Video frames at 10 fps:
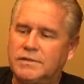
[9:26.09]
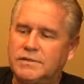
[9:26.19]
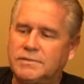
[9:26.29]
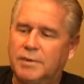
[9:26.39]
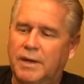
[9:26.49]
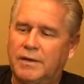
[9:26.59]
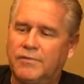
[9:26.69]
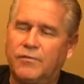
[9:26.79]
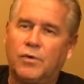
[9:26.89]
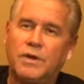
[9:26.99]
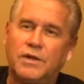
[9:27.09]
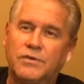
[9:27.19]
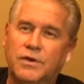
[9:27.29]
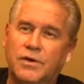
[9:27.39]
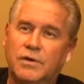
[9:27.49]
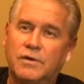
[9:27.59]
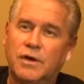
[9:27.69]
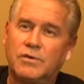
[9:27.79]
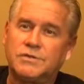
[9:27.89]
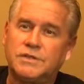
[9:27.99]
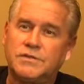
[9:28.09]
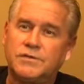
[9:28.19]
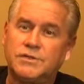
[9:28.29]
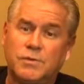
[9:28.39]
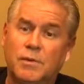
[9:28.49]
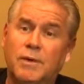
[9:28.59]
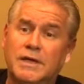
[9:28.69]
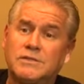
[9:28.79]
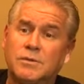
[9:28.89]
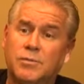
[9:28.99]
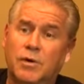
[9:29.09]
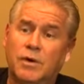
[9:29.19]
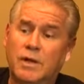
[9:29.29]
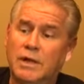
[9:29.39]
This is my 40th year coaching Division One basketball.